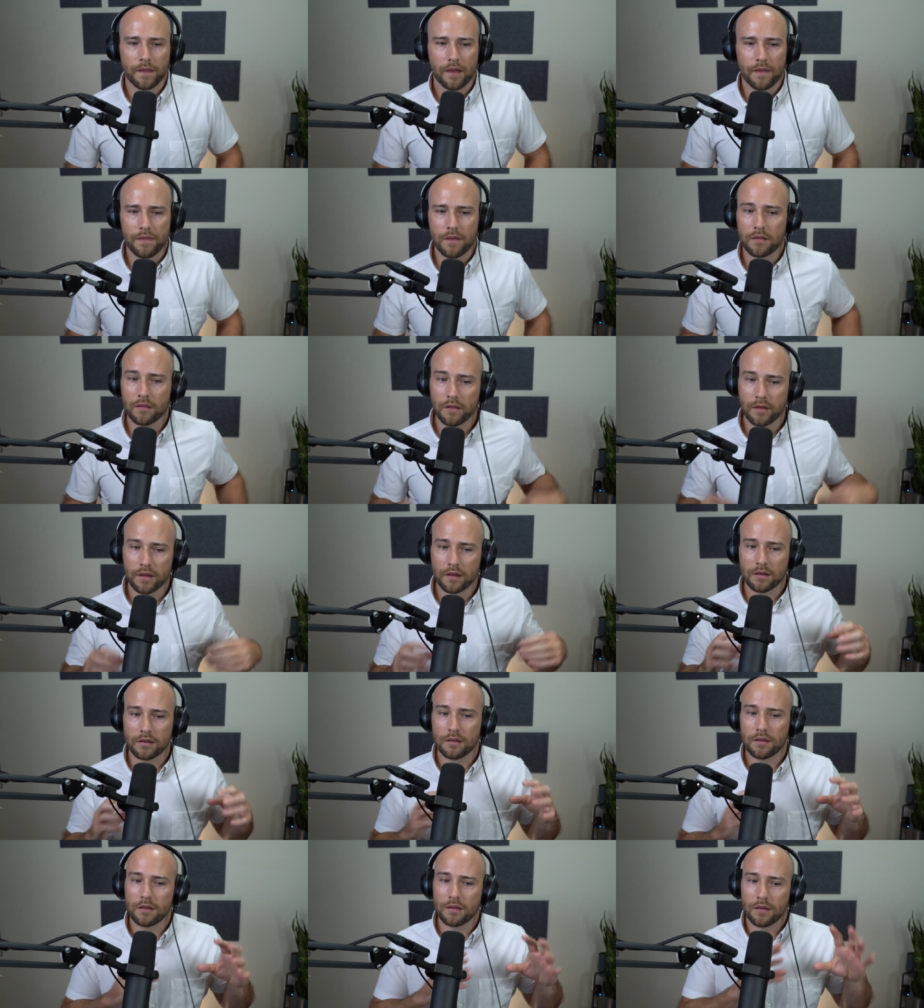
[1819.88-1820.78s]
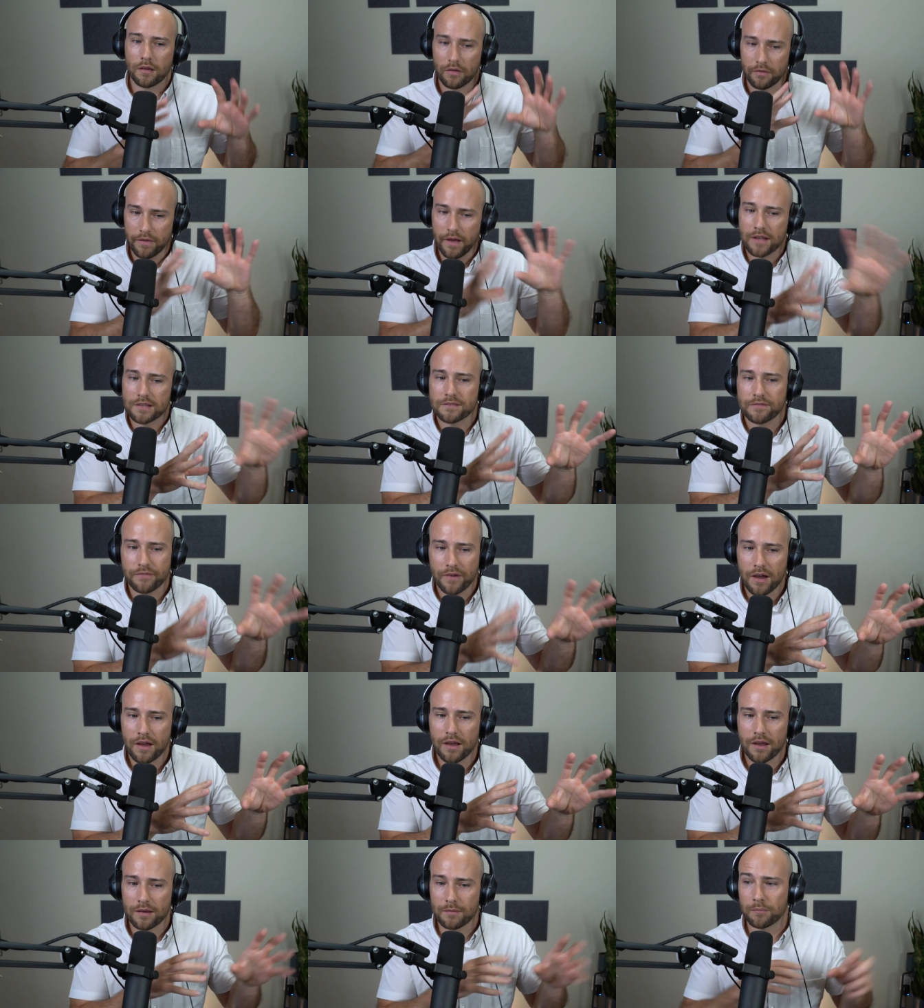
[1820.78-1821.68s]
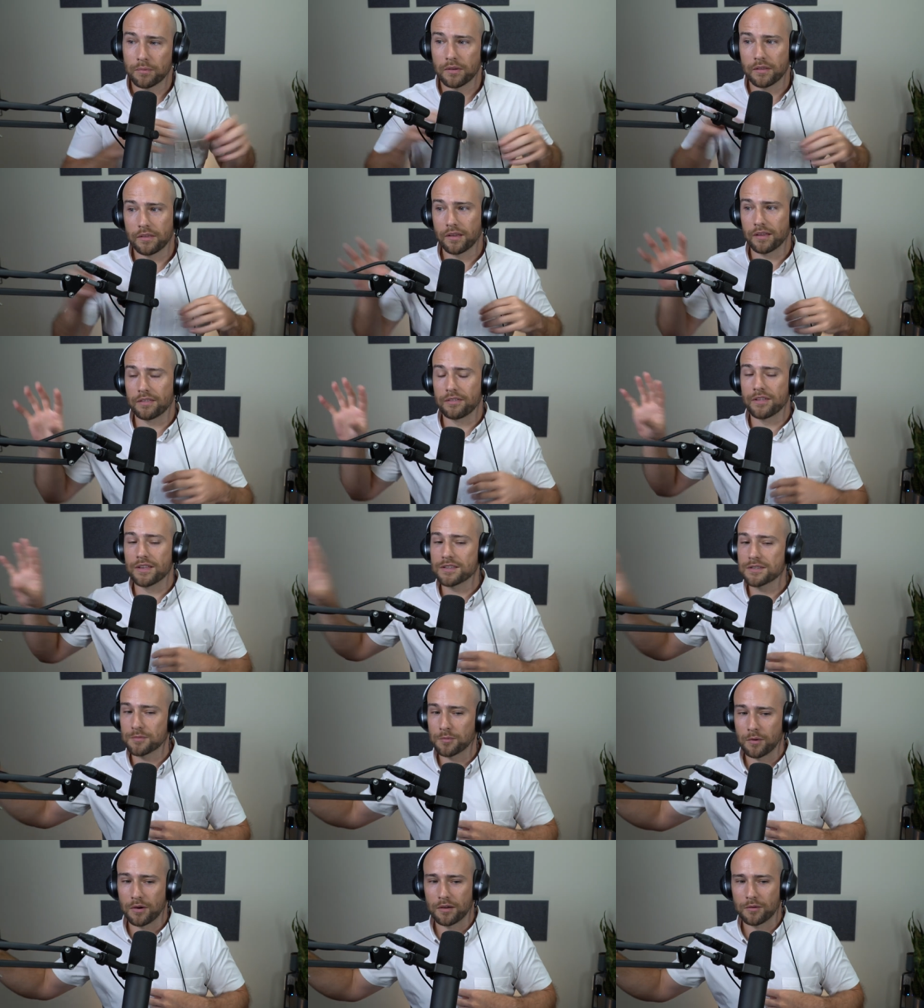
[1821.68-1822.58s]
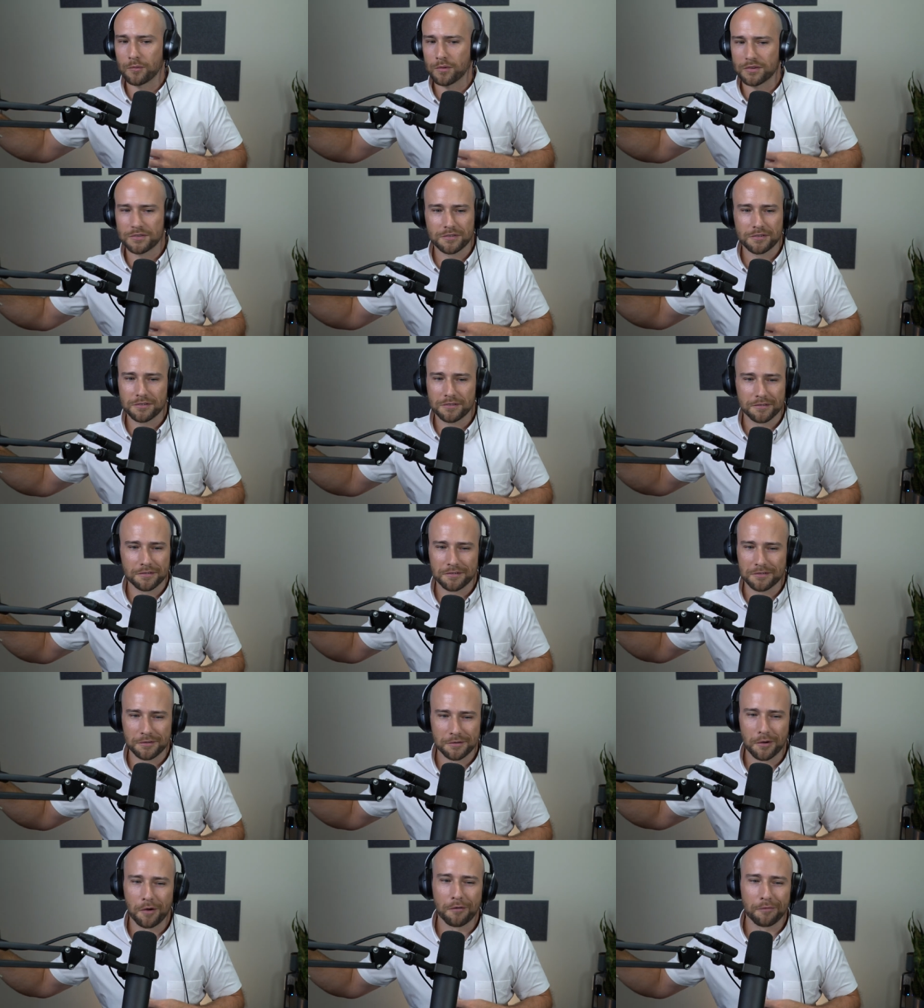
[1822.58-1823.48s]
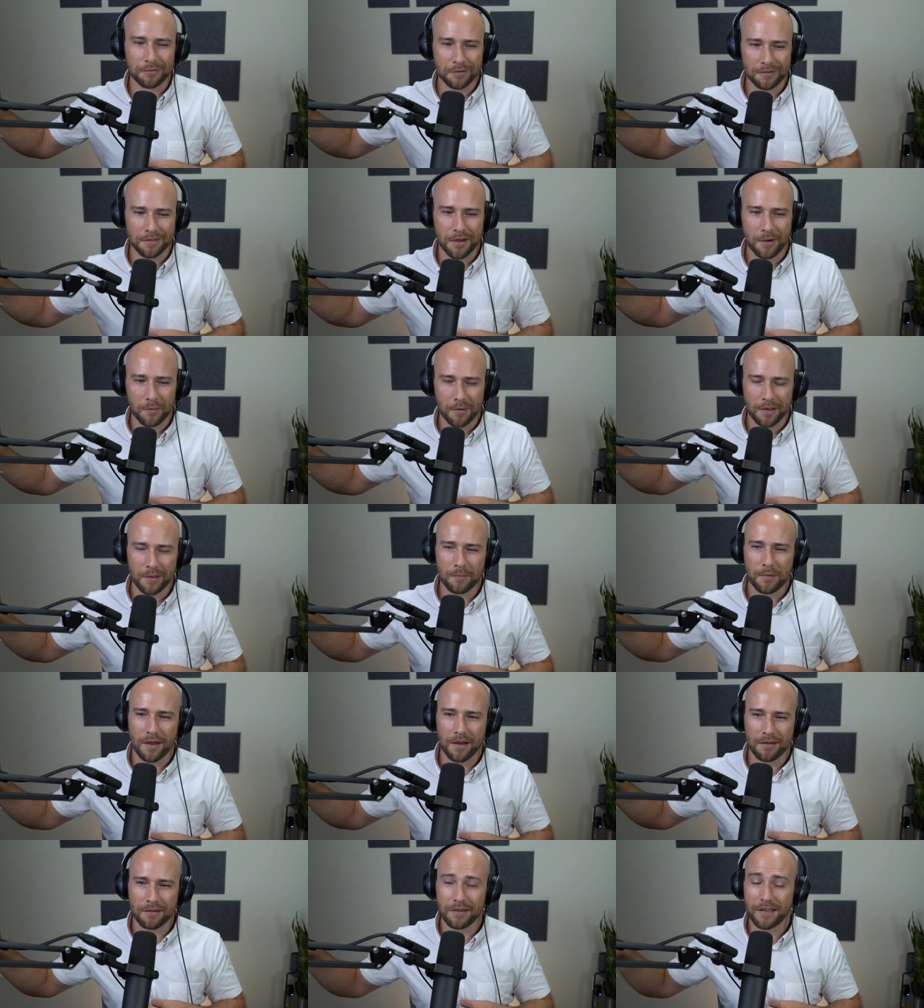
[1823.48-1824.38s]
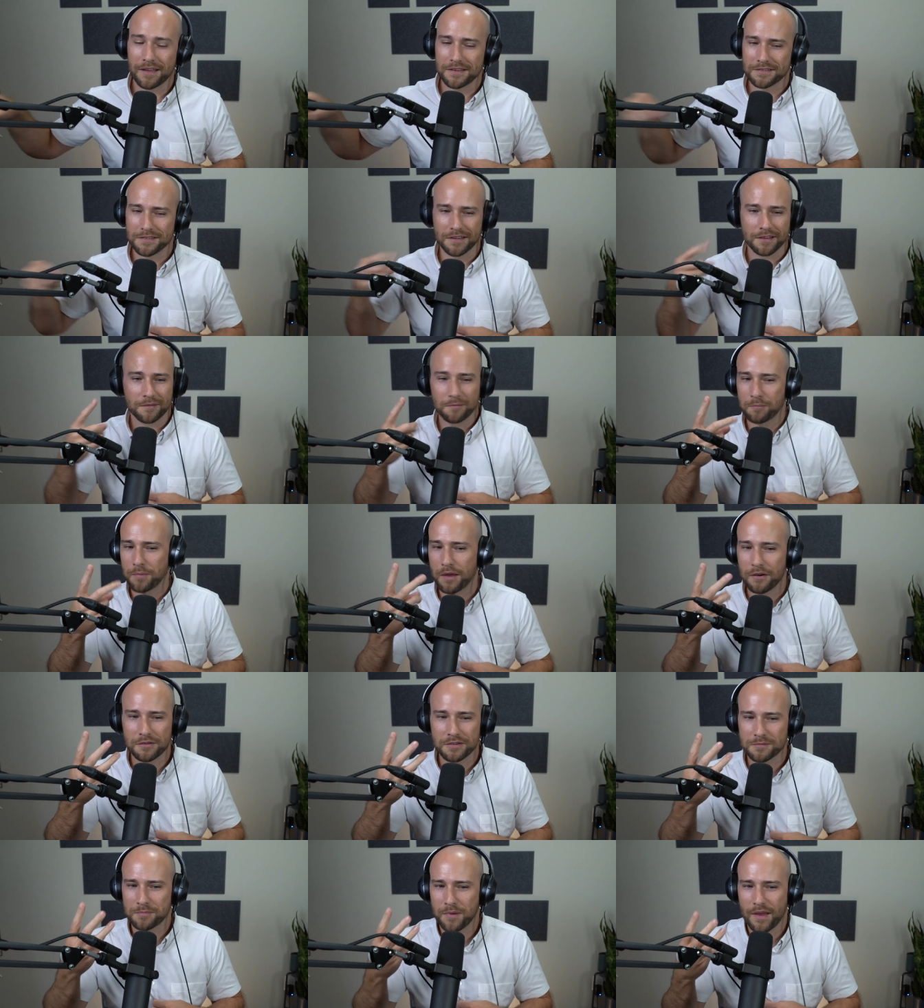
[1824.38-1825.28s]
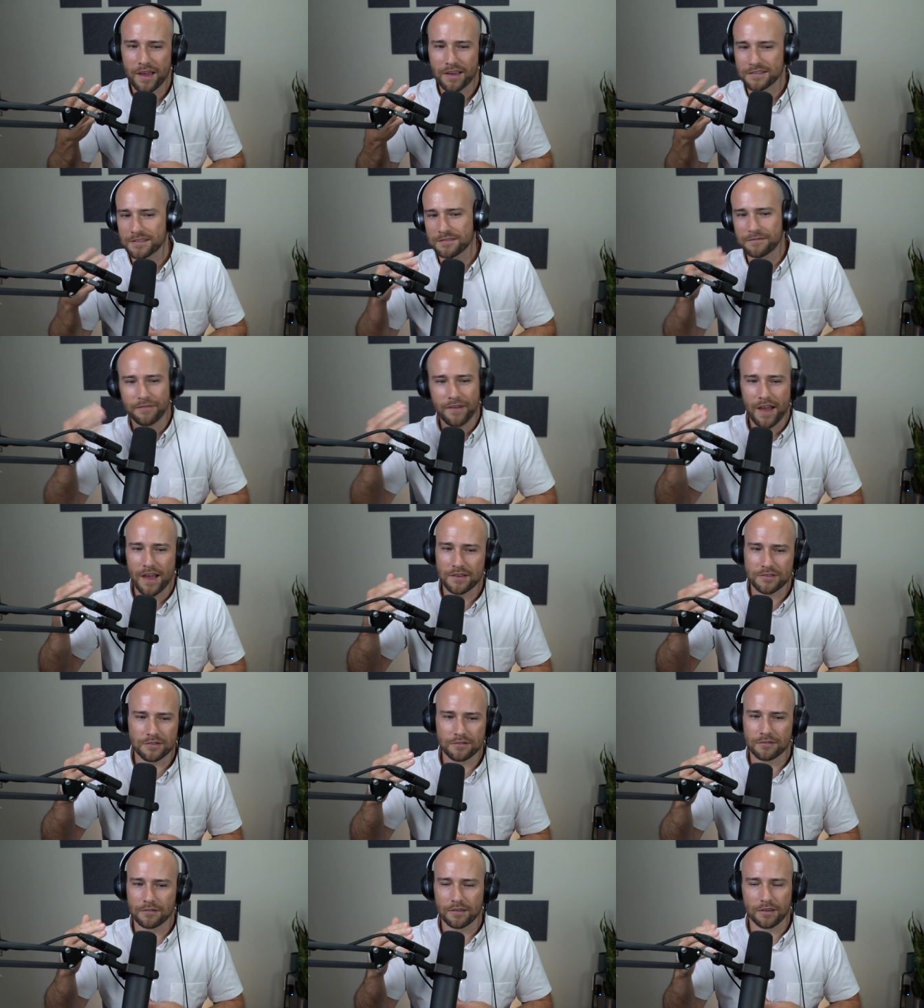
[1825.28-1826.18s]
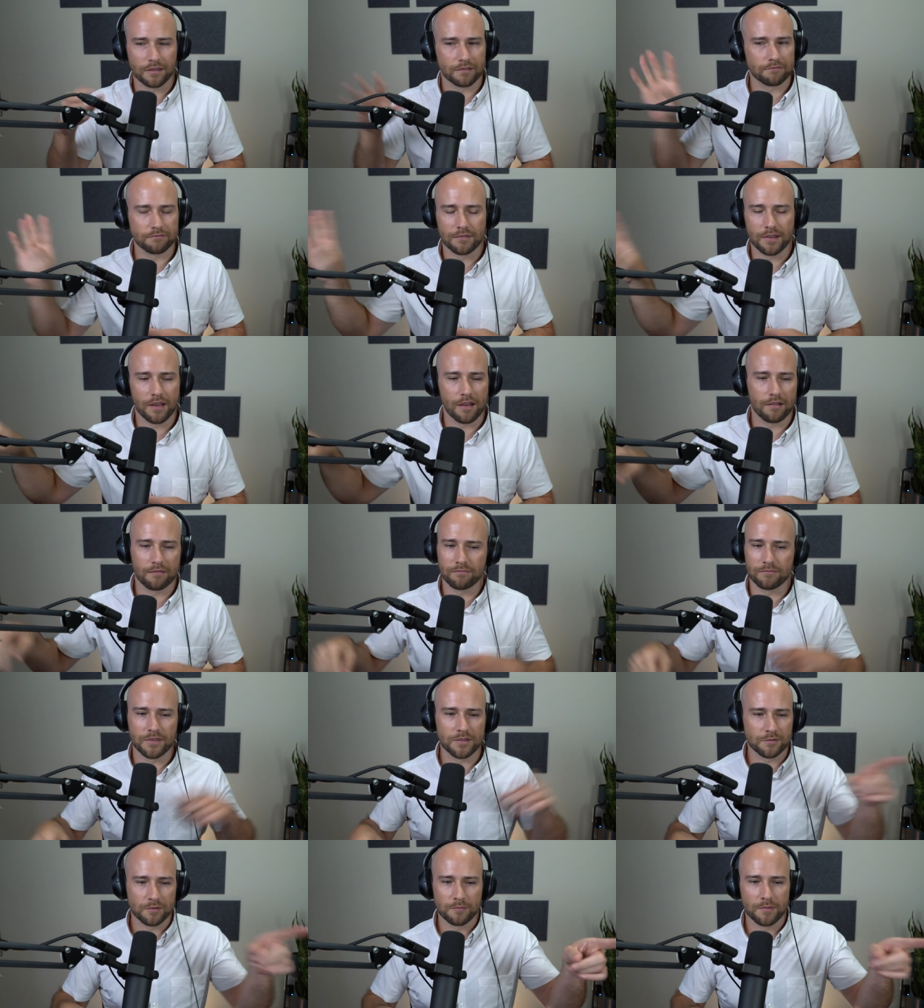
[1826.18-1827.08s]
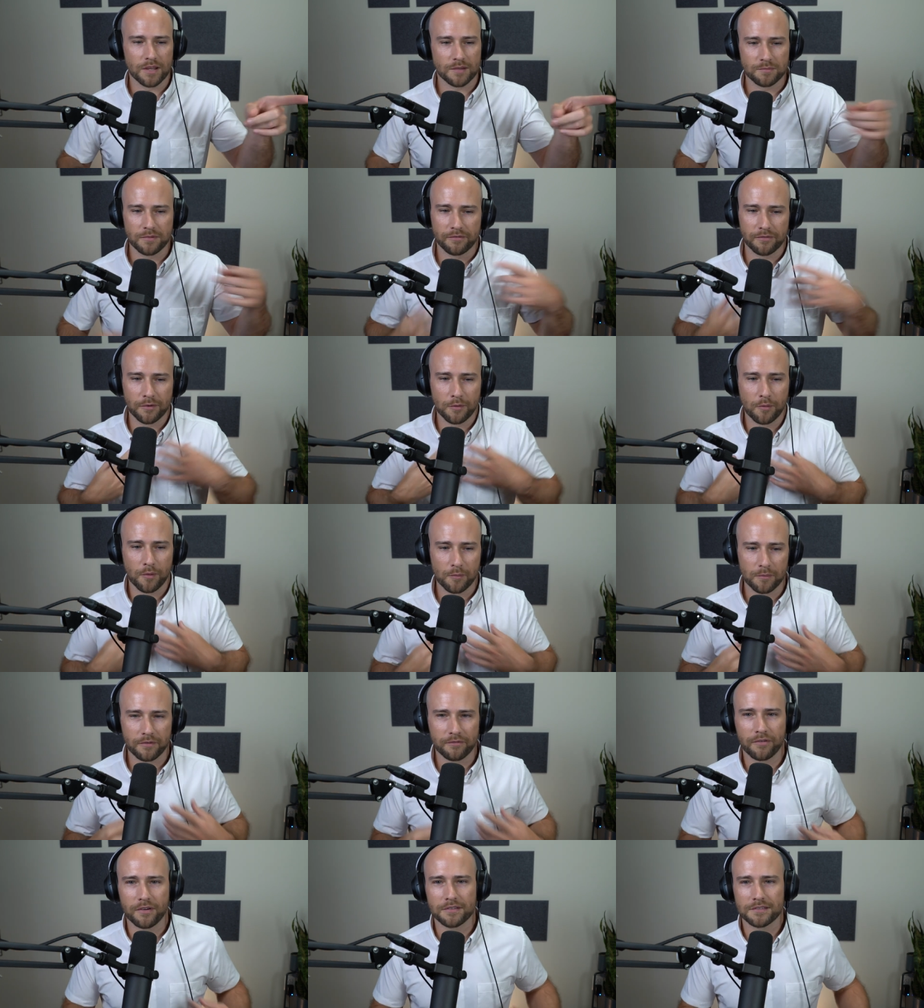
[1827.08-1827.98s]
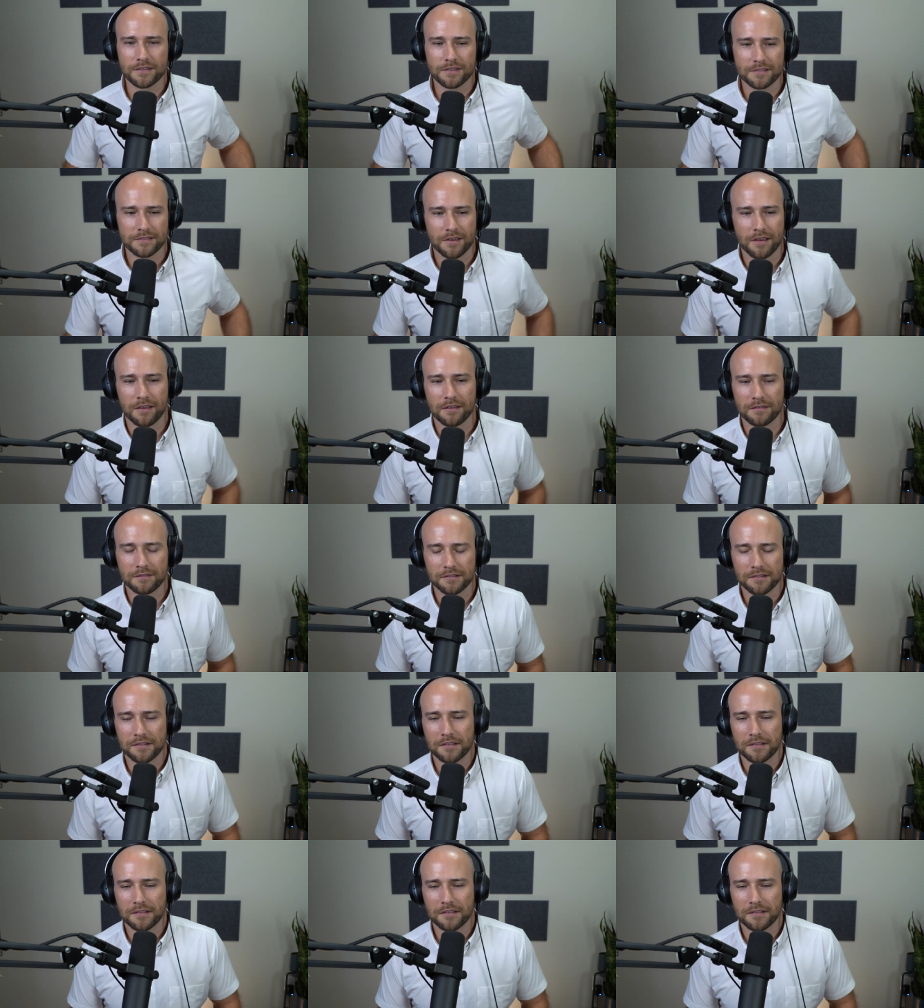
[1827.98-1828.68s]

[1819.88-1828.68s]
and then like that's fine, but like this one, which you don't feel that way about has like better specs, it's faster. You're like, no, this one makes me feel warm and fuzzy inside.